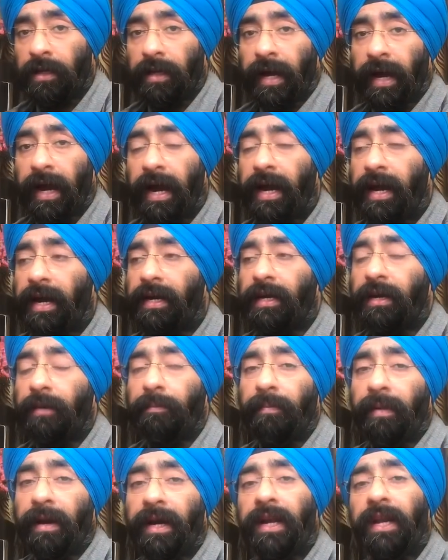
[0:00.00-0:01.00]
and
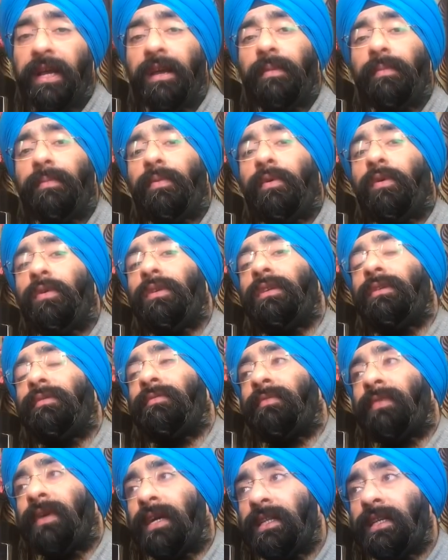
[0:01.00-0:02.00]
depending upon the
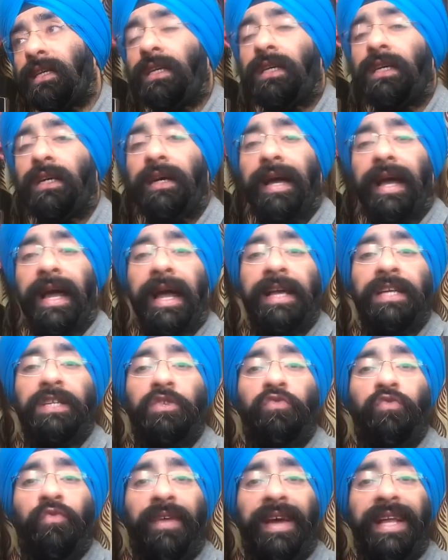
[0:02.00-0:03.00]
weather
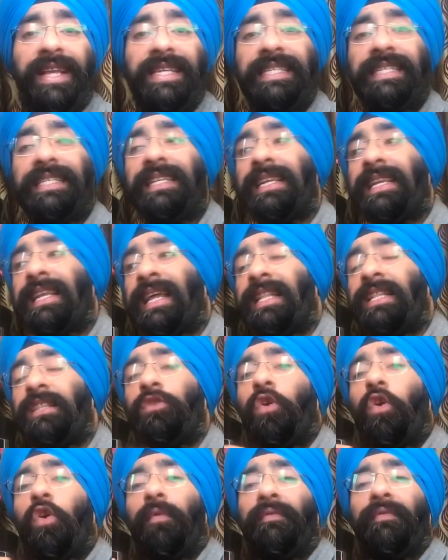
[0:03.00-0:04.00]
as well as the
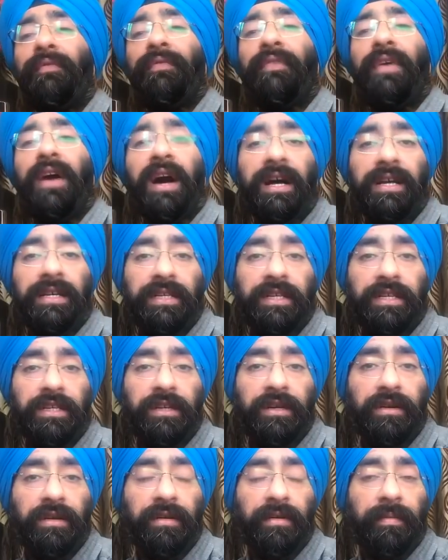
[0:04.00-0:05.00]
length of
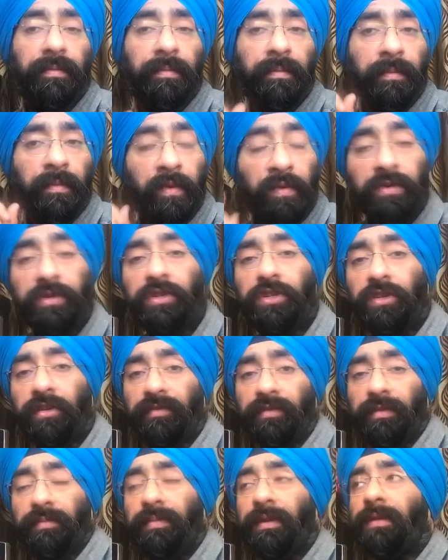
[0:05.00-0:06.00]
fast most
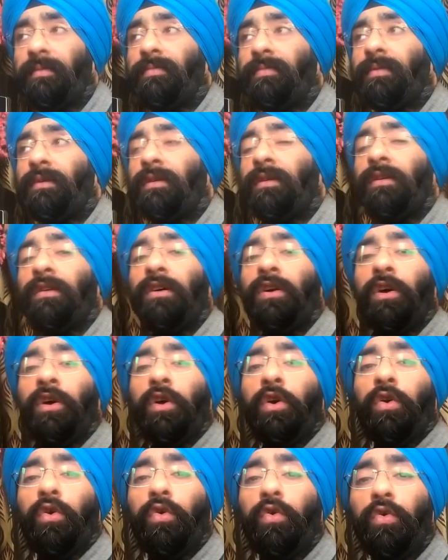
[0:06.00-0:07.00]
of the people
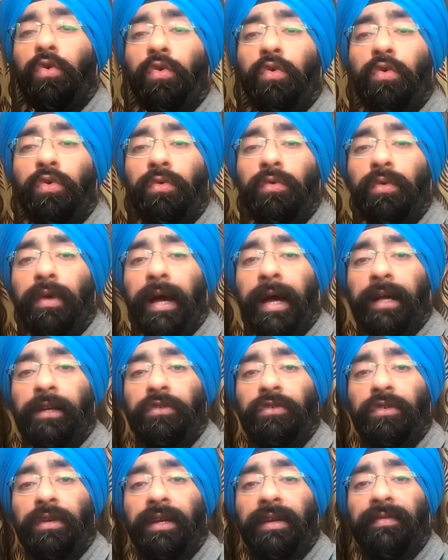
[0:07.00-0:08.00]
who
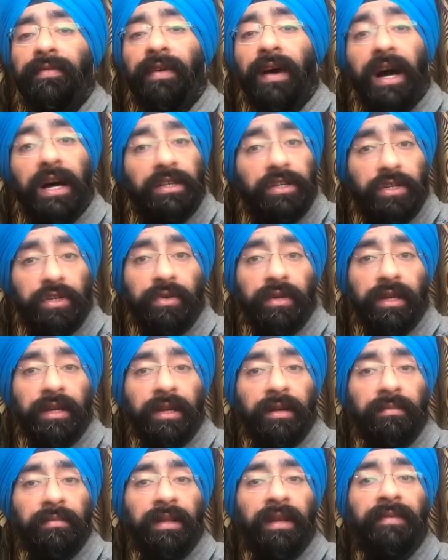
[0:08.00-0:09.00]
actually fast
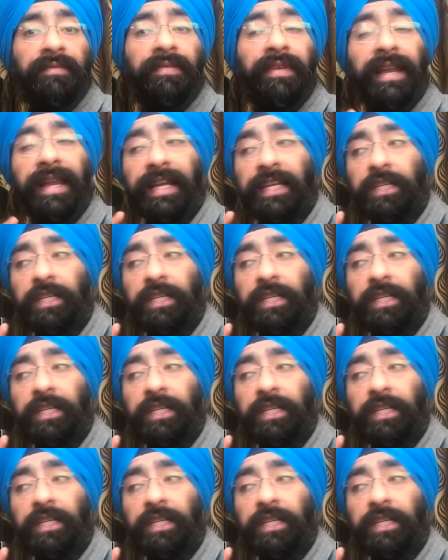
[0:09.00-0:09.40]
during Ramadan will